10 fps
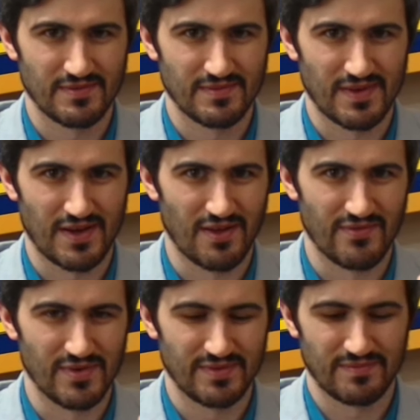I
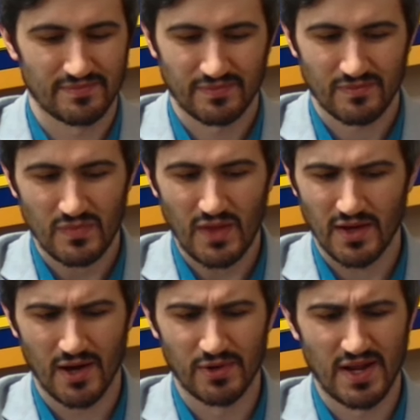love it.
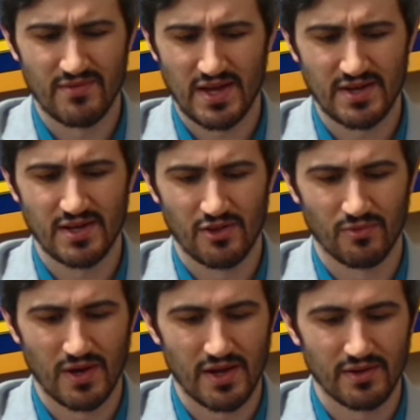I wouldn't have it any other
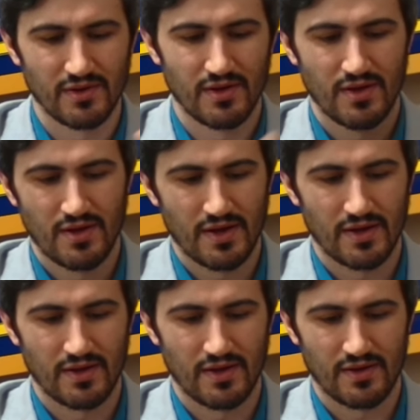way.
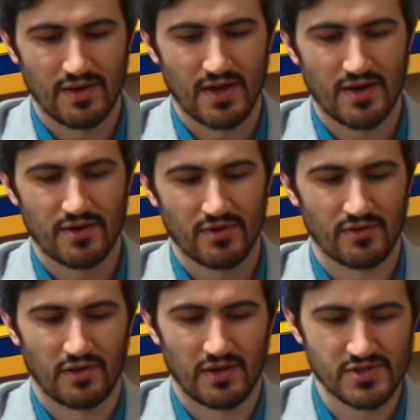
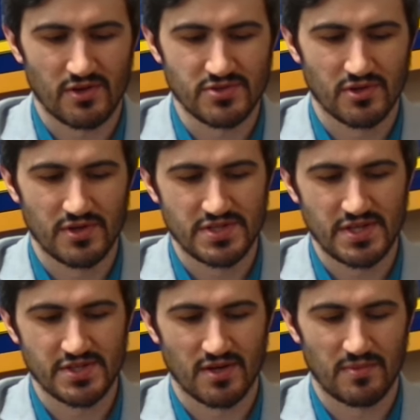And it's also good to
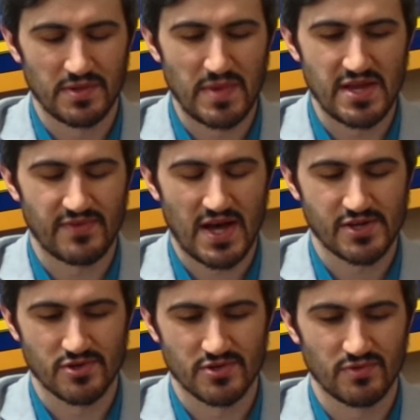see some of the
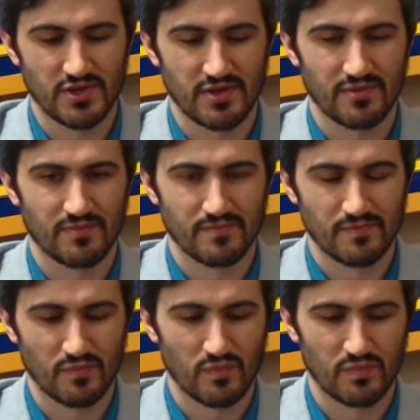manufacturers really
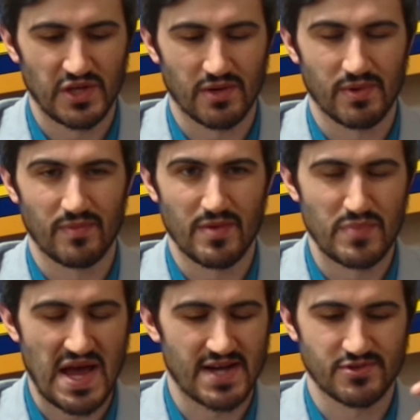becoming
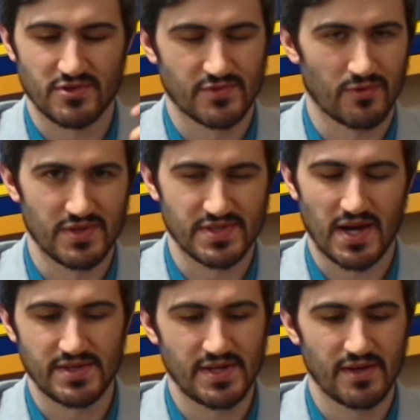ambassadors for this
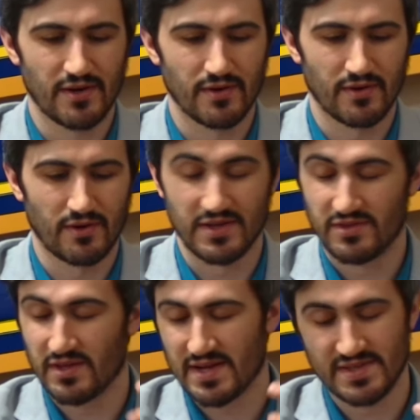idea,
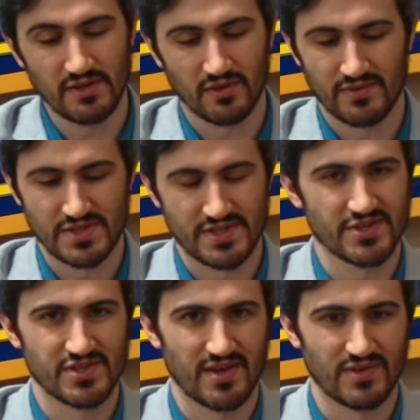the ideal of the stick
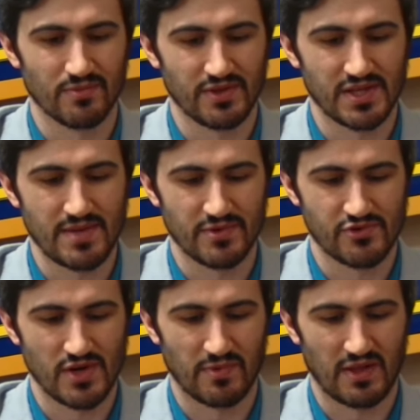shift, and really keeping the
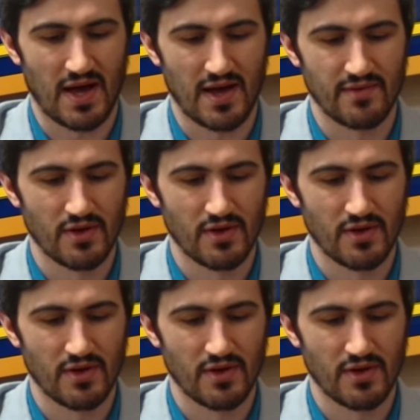dream alive.